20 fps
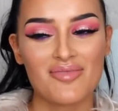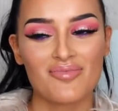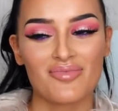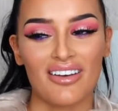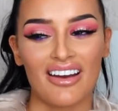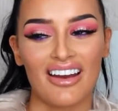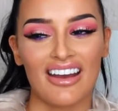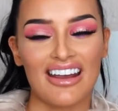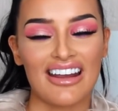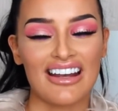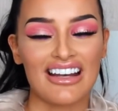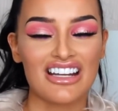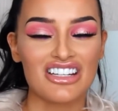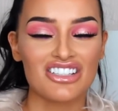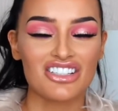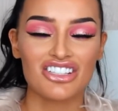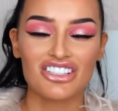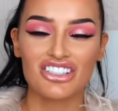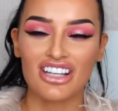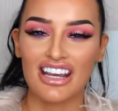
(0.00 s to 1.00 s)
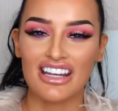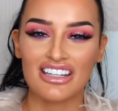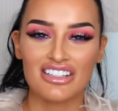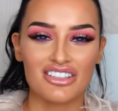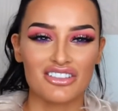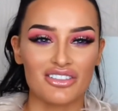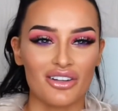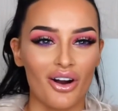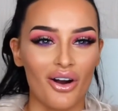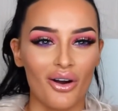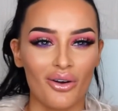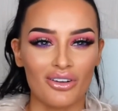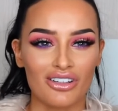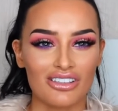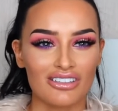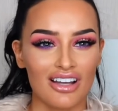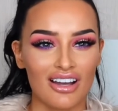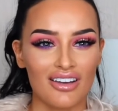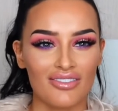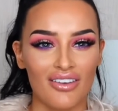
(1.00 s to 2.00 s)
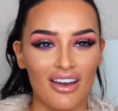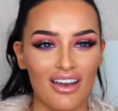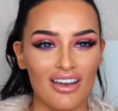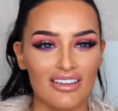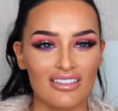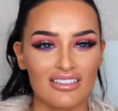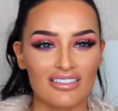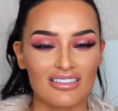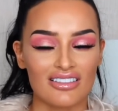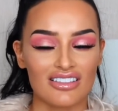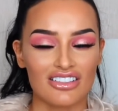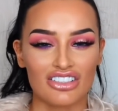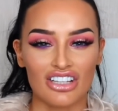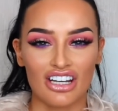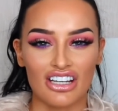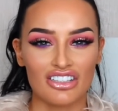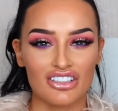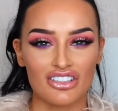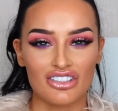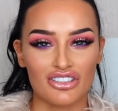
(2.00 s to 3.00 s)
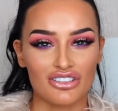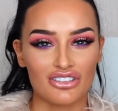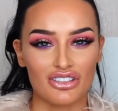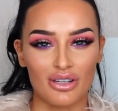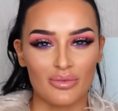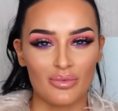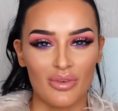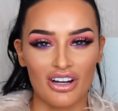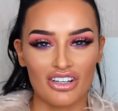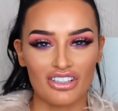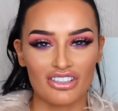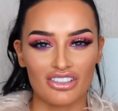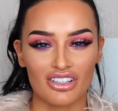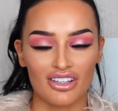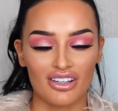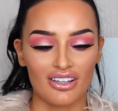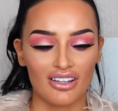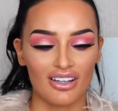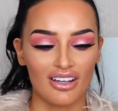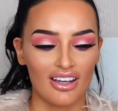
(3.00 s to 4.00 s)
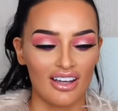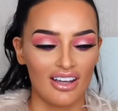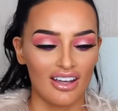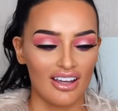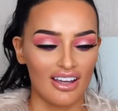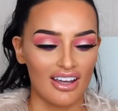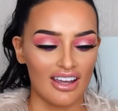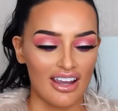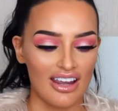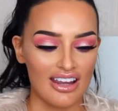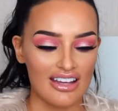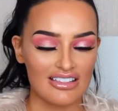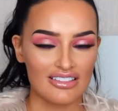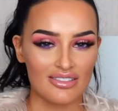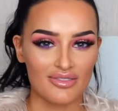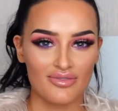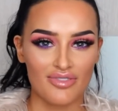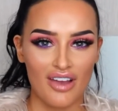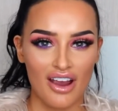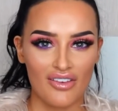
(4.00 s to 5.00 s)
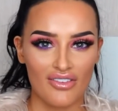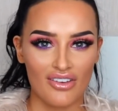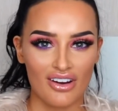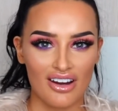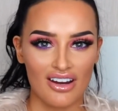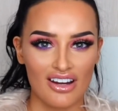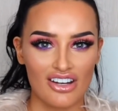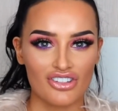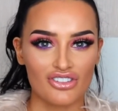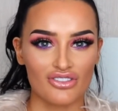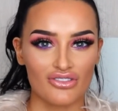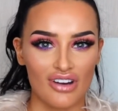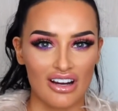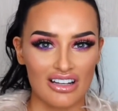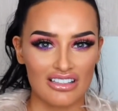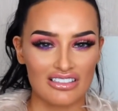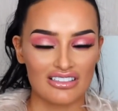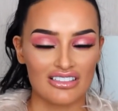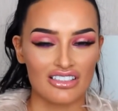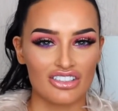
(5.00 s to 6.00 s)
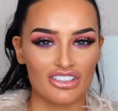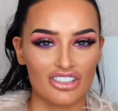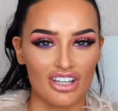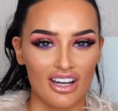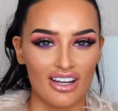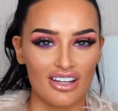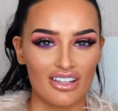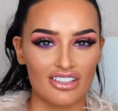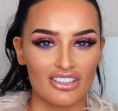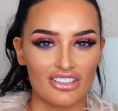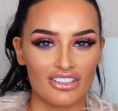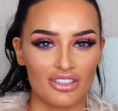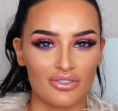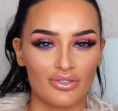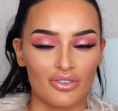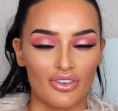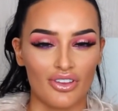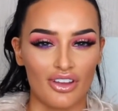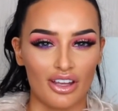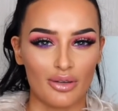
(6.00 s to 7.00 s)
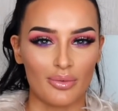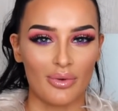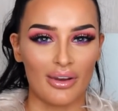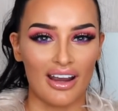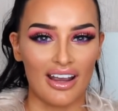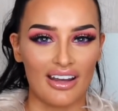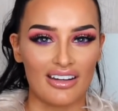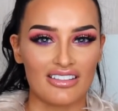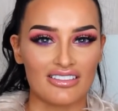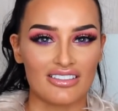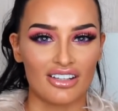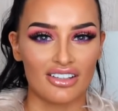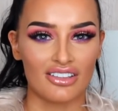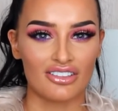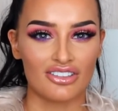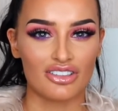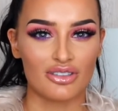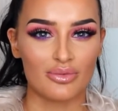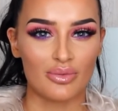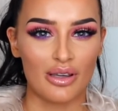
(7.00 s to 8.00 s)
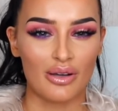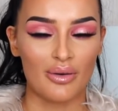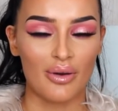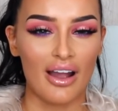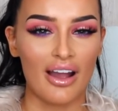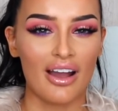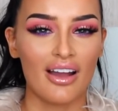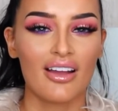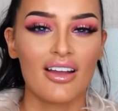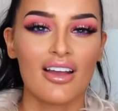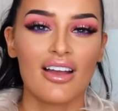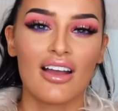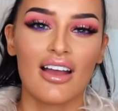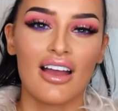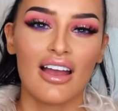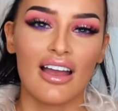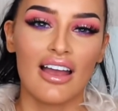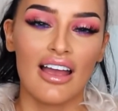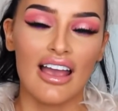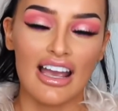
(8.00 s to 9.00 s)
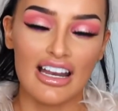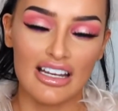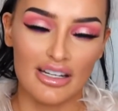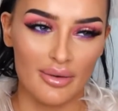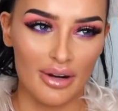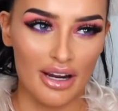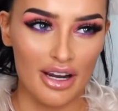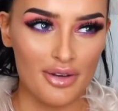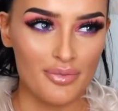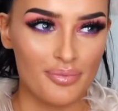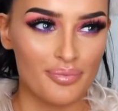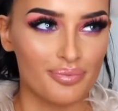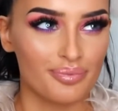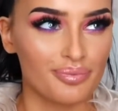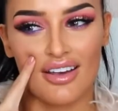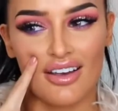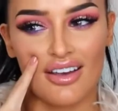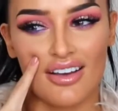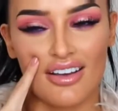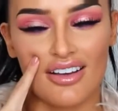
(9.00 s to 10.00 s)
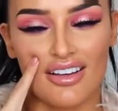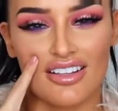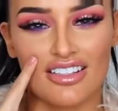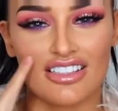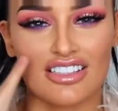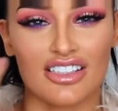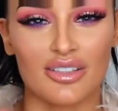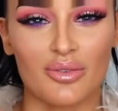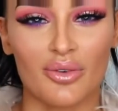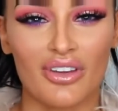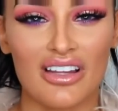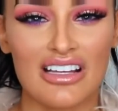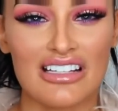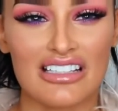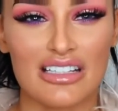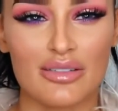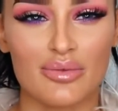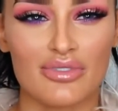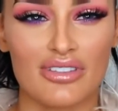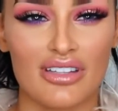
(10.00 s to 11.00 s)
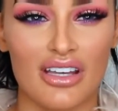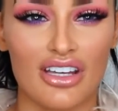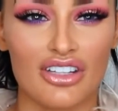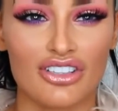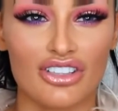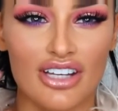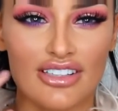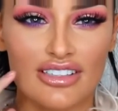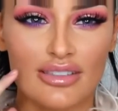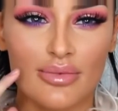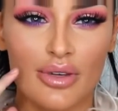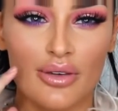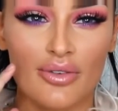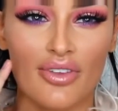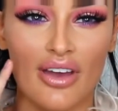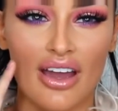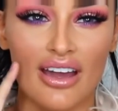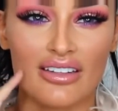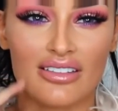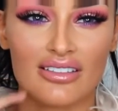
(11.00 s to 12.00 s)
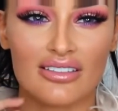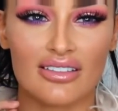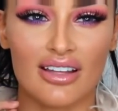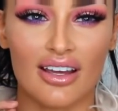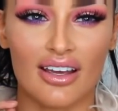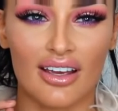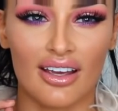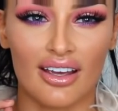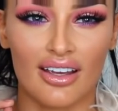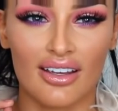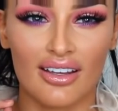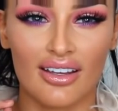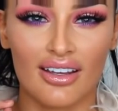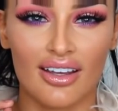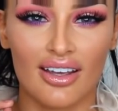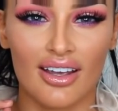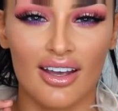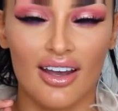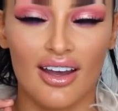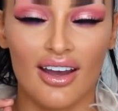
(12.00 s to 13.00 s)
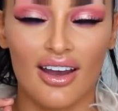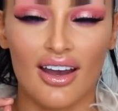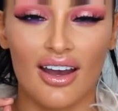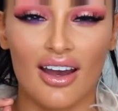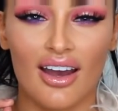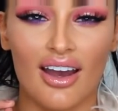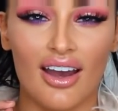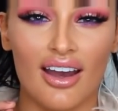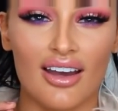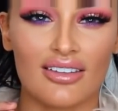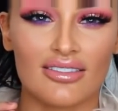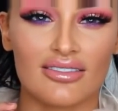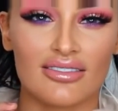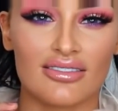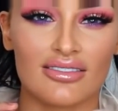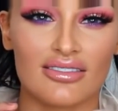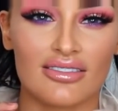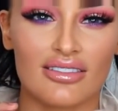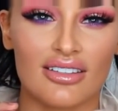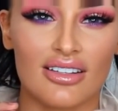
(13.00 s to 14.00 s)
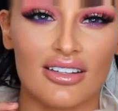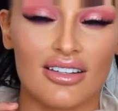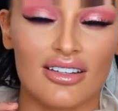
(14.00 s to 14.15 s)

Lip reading: But it literally changes your whole entire face. It changes you so much, so it is a very drastic change. If you're thinking about getting it done, just be aware. Anyway, so what they did was they injected me with anaesthetic, and